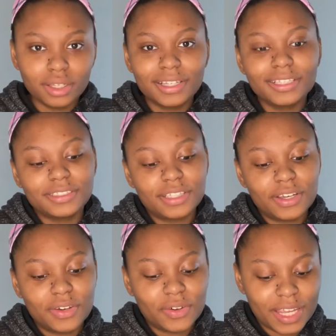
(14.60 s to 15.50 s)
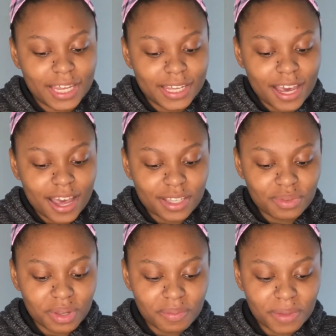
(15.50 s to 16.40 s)
So hey guys,
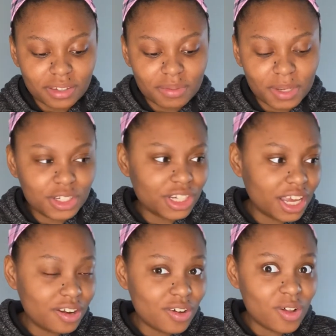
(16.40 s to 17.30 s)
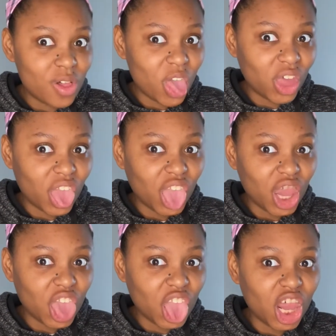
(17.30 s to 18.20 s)
welcome back to my
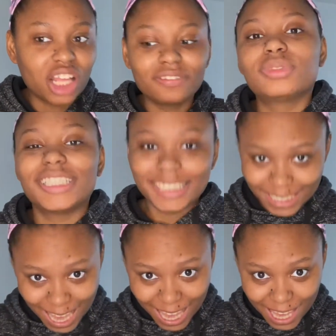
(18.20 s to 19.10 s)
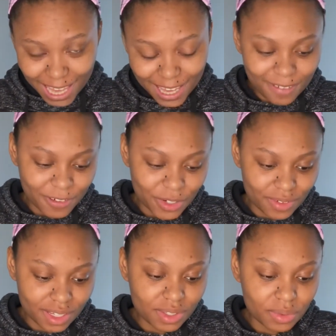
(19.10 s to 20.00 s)
channel. Today we're
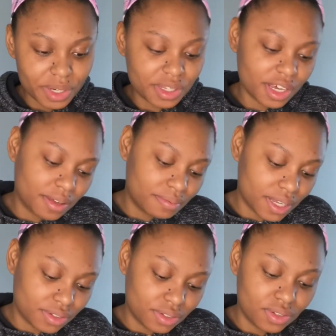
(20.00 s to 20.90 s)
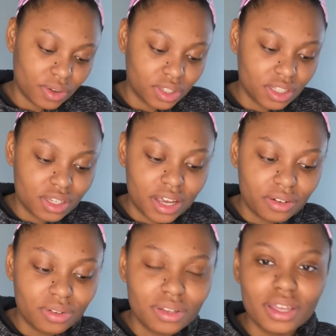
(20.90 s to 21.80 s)
doing a story time, as you saw in the
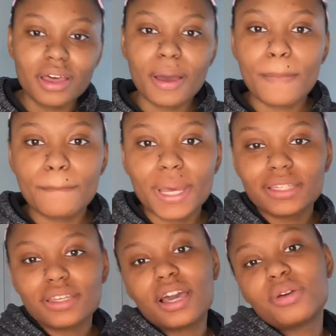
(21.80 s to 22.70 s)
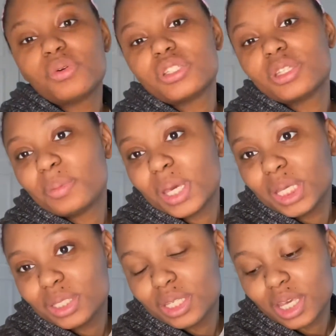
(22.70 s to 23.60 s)
title, but I want to
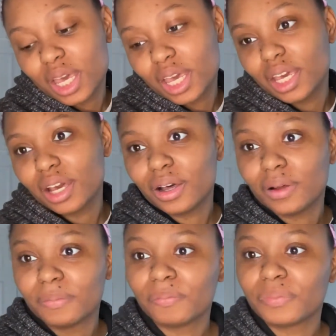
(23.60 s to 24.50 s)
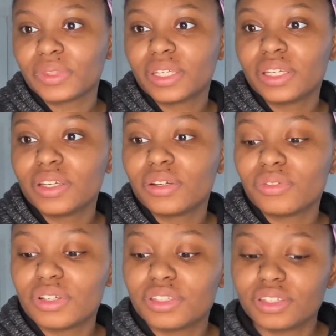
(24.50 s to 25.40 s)
paint today.
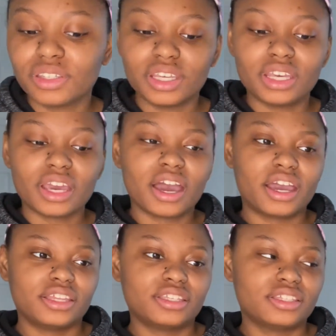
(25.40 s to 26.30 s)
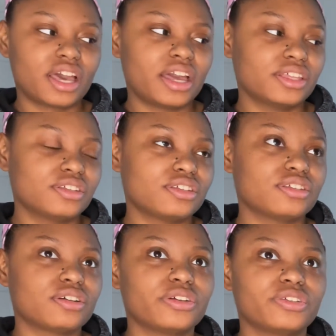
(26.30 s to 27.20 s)
Recently I decided to
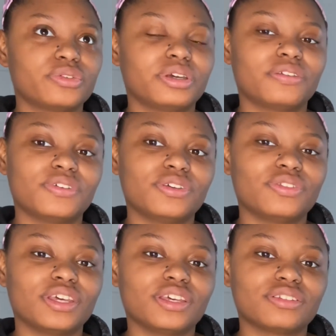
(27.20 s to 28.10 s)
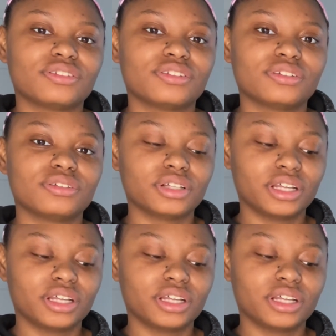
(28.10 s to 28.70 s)
start doing a few things to